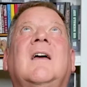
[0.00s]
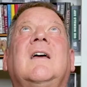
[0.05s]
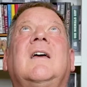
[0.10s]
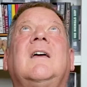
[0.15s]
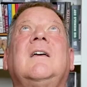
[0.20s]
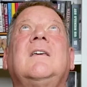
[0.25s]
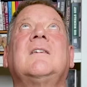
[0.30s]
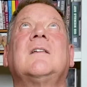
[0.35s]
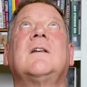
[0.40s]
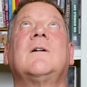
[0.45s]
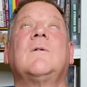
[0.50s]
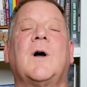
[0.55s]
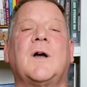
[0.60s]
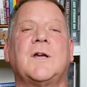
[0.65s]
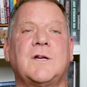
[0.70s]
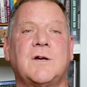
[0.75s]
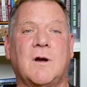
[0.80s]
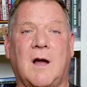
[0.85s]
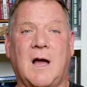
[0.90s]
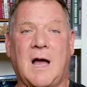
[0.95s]
He's going to
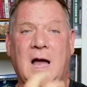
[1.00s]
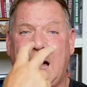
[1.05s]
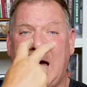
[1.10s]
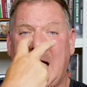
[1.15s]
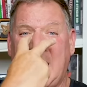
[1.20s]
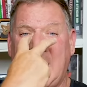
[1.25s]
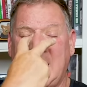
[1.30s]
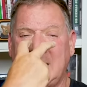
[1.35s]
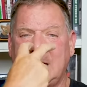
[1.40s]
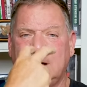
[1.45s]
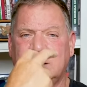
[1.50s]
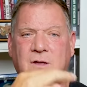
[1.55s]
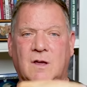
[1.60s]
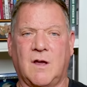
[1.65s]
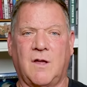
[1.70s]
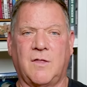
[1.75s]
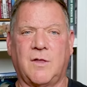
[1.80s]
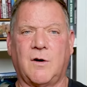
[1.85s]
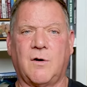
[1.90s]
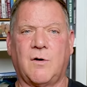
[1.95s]
want your eyes
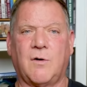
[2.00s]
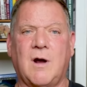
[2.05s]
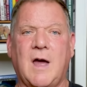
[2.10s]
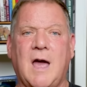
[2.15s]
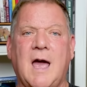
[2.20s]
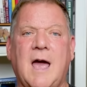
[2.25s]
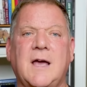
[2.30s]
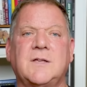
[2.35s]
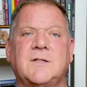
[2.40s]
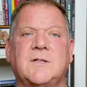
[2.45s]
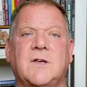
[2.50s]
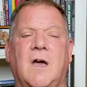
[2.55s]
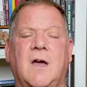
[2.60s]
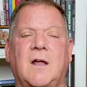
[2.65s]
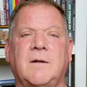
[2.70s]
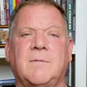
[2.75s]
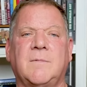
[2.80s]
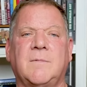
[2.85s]
on the horizon.